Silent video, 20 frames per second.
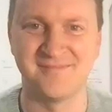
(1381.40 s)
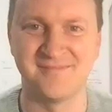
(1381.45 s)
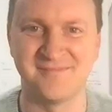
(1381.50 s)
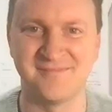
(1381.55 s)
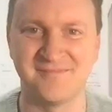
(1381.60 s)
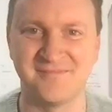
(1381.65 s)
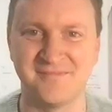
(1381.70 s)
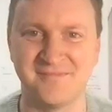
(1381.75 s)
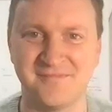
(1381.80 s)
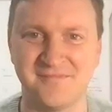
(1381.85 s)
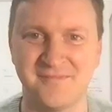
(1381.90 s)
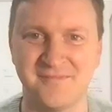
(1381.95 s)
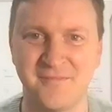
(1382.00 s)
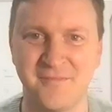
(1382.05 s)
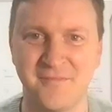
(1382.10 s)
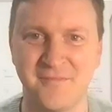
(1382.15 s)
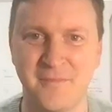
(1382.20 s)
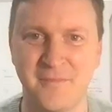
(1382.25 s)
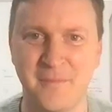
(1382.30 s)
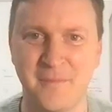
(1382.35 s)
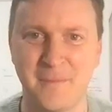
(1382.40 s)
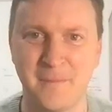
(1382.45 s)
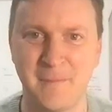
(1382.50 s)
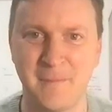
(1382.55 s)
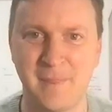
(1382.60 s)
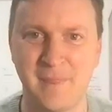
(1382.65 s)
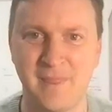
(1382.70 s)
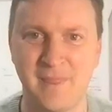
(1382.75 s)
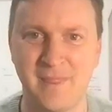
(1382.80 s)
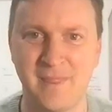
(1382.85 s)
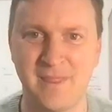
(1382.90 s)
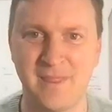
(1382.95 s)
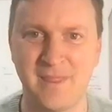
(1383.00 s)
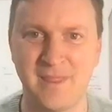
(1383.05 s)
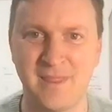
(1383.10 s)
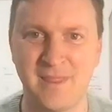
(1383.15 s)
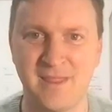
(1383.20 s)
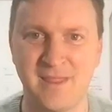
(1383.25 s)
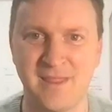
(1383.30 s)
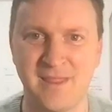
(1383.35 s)

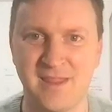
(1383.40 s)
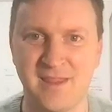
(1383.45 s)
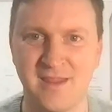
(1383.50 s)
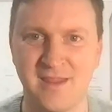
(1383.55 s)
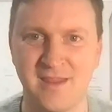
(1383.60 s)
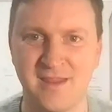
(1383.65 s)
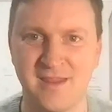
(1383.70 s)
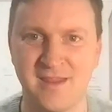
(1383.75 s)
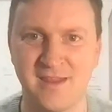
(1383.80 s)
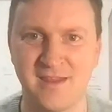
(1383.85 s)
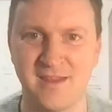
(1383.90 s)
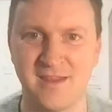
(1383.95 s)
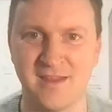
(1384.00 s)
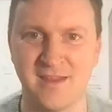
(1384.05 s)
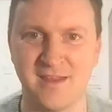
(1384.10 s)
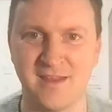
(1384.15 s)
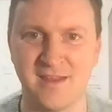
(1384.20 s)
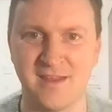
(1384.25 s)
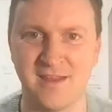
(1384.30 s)
(not speaking)